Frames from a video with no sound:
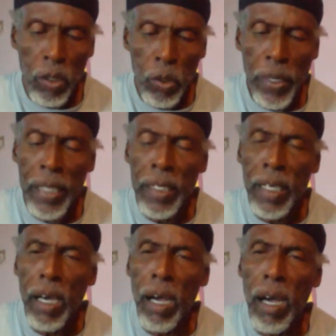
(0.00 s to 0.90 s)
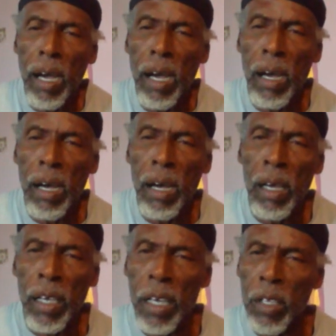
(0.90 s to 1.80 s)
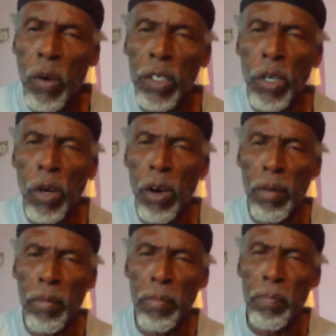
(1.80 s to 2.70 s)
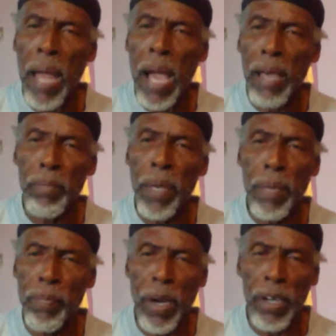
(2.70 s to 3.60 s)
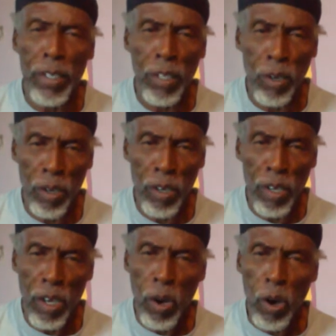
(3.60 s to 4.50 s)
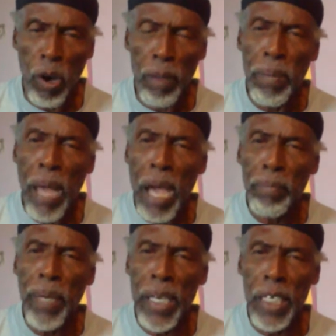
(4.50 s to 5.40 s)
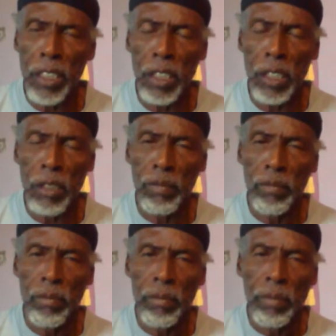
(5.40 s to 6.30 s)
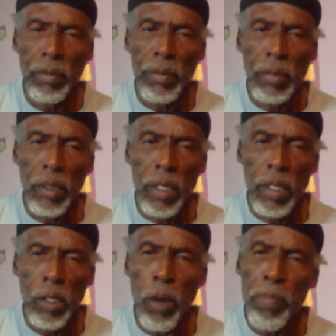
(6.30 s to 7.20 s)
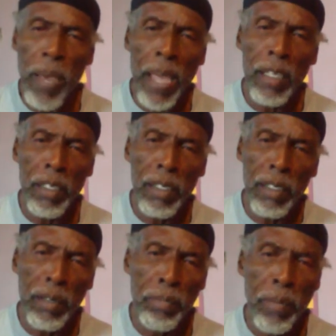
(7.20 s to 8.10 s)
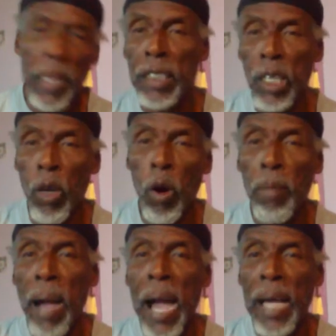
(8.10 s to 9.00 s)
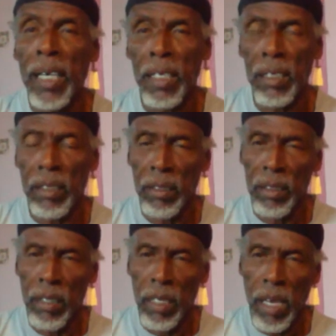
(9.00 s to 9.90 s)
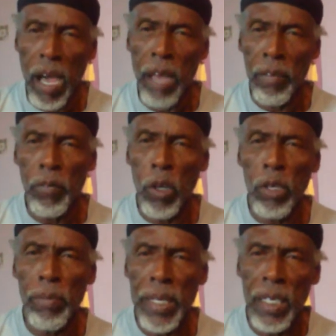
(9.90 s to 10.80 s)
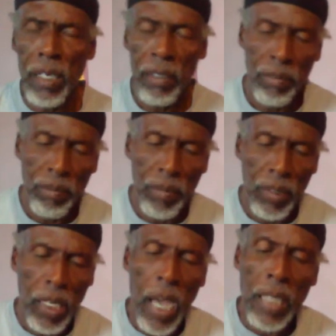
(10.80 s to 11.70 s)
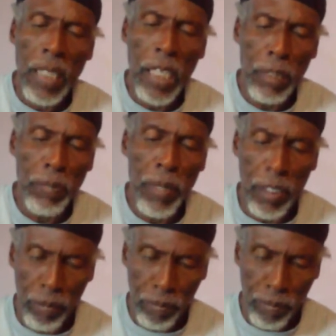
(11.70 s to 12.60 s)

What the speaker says: to get out your blank paper, your blank page, your pen, pencil, or marker, and follow me as I speak.